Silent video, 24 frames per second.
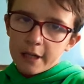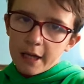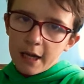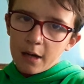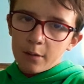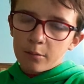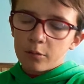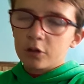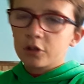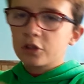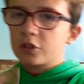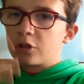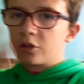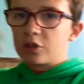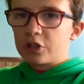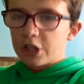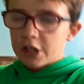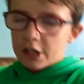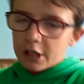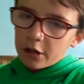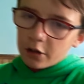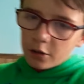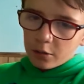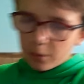camera, so
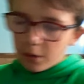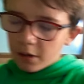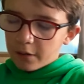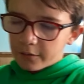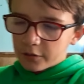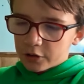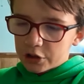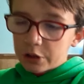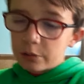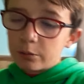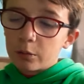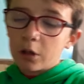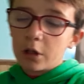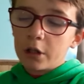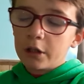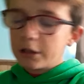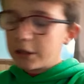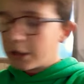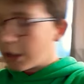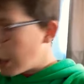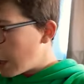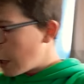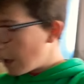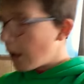she can do whatever she
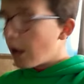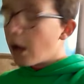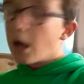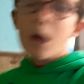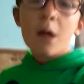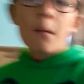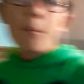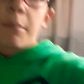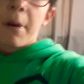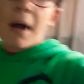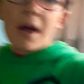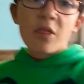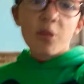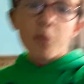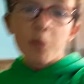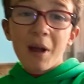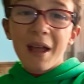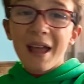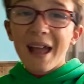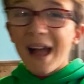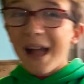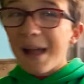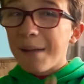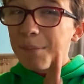want. By the
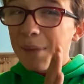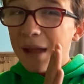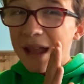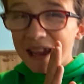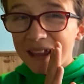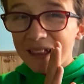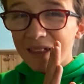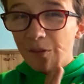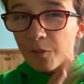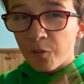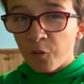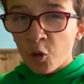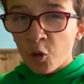way, I paid the